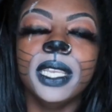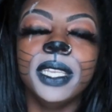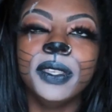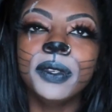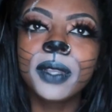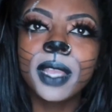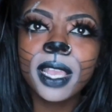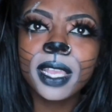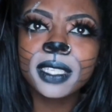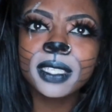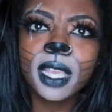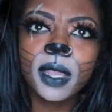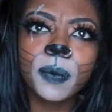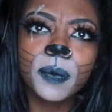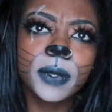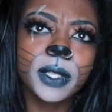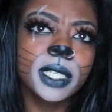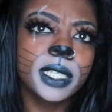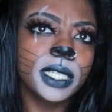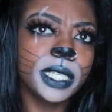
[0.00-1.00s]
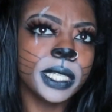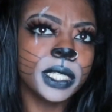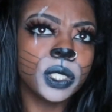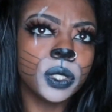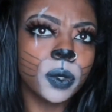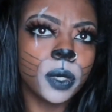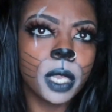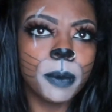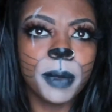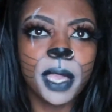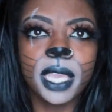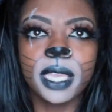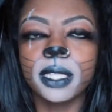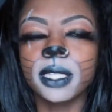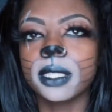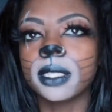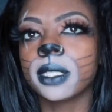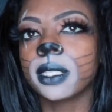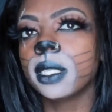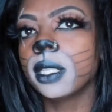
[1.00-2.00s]
you guys, I really enjoyed making
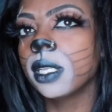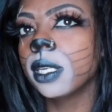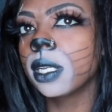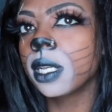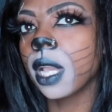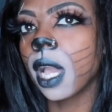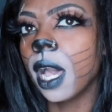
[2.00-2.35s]
this look.